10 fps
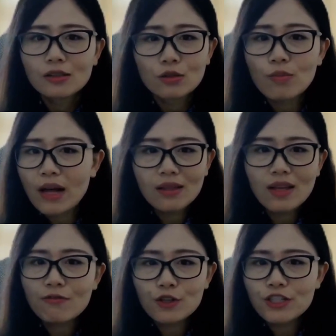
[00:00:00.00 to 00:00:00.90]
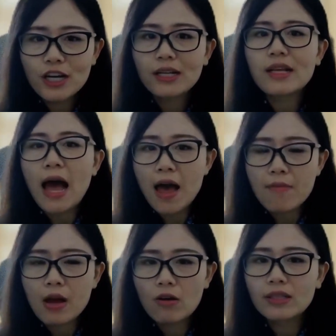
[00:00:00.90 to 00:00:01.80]
So by leveraging the
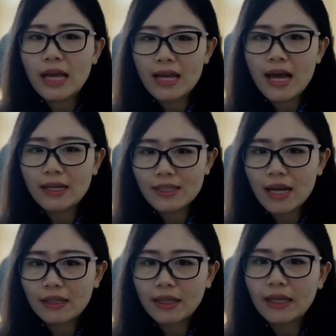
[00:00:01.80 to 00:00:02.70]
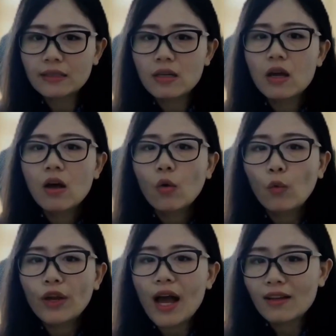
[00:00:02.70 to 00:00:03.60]
ML and AI techniques,
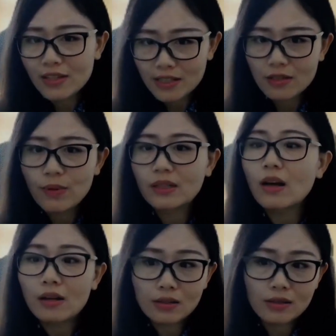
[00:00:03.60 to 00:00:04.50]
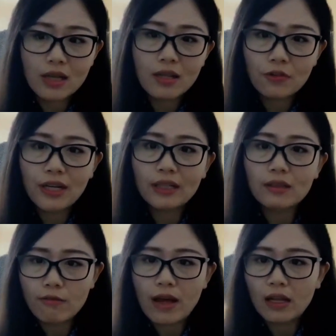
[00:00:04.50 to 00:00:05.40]
we anticipate accelerating
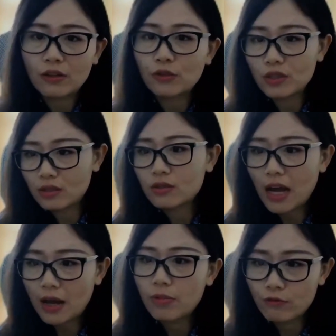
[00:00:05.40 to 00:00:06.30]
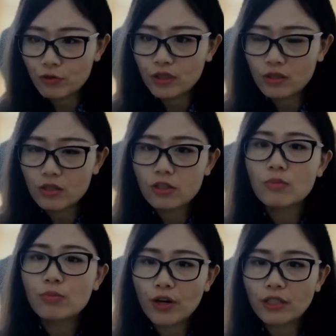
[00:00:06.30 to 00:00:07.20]
the value this type of research
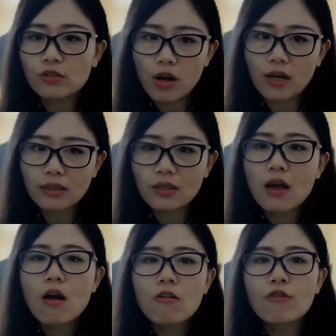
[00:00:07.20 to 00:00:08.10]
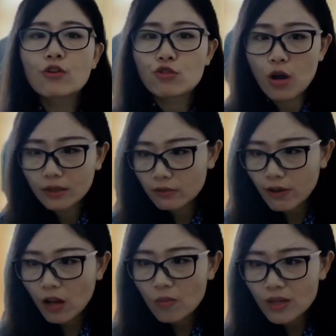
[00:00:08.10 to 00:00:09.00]
could bring to us for drug
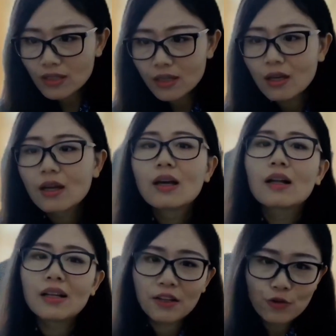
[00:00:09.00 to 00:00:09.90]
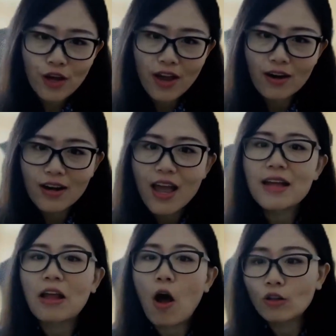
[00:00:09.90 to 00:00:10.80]
development, clinical care,
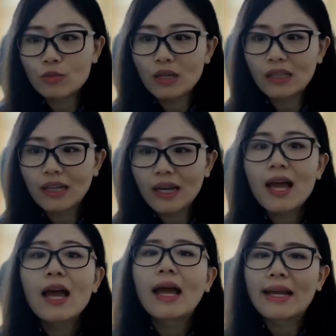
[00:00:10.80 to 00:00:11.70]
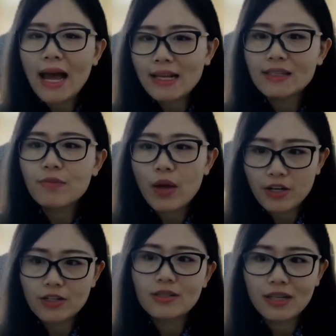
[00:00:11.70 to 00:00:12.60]
and ultimately enhancing
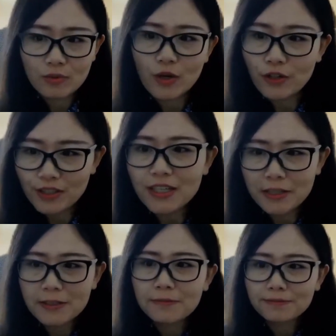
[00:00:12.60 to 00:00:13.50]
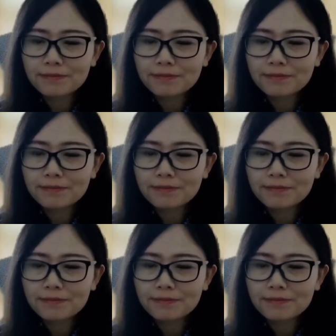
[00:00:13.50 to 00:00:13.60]
patients' experiences.